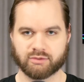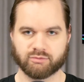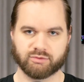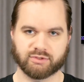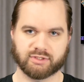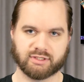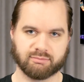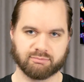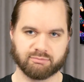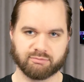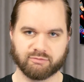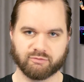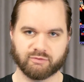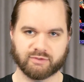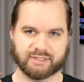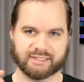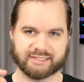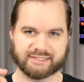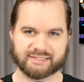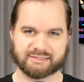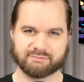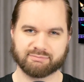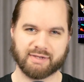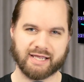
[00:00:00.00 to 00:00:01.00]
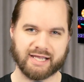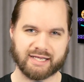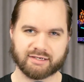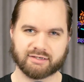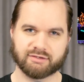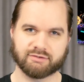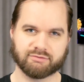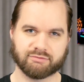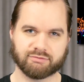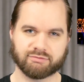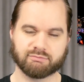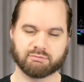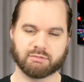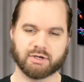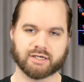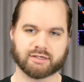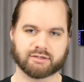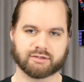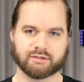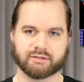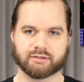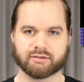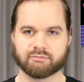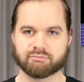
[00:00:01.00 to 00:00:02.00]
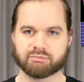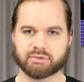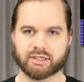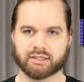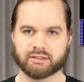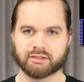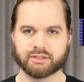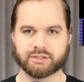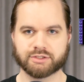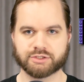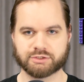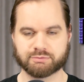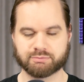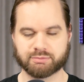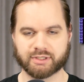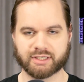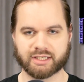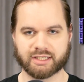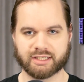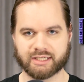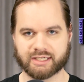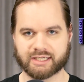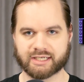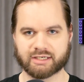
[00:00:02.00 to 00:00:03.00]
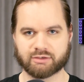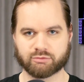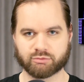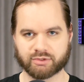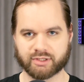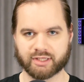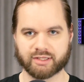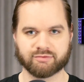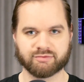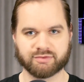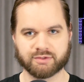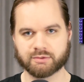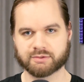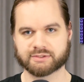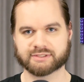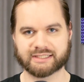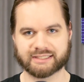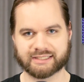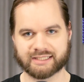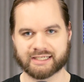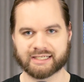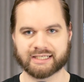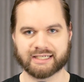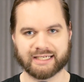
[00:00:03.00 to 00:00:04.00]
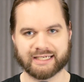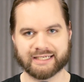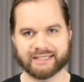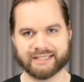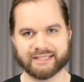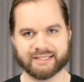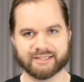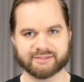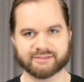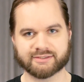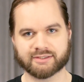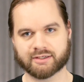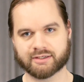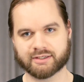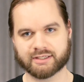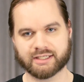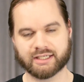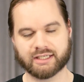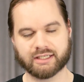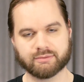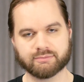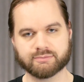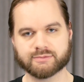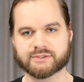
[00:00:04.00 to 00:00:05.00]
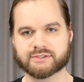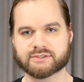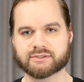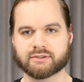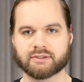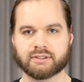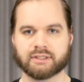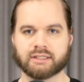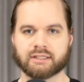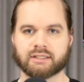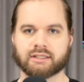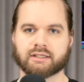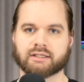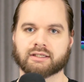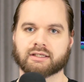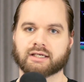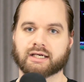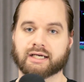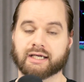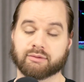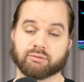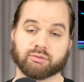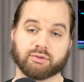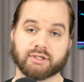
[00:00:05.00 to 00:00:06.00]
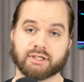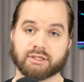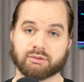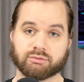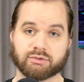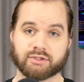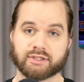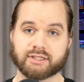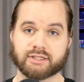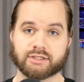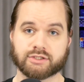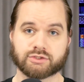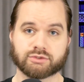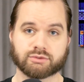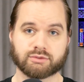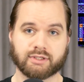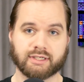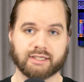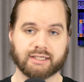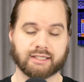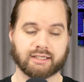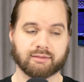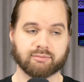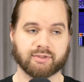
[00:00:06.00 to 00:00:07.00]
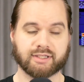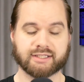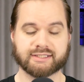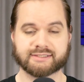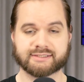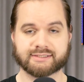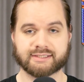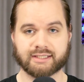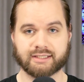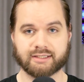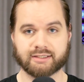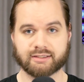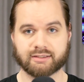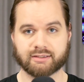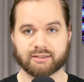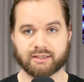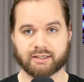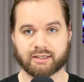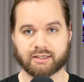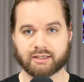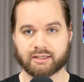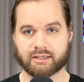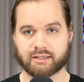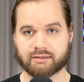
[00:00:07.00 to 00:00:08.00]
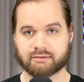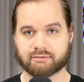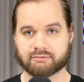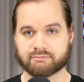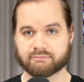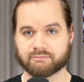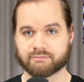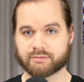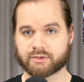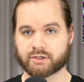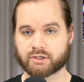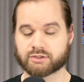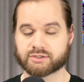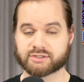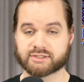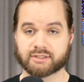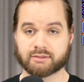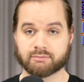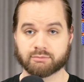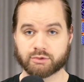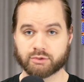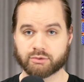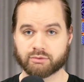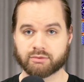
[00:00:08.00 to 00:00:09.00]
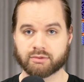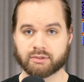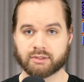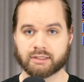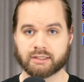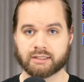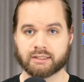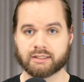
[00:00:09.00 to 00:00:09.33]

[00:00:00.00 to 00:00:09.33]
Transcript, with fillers: with a smack of modern polish, but it kind of really feels like the kind of NES hard games. I really, really enjoyed Bloodstained Curse of the Moon.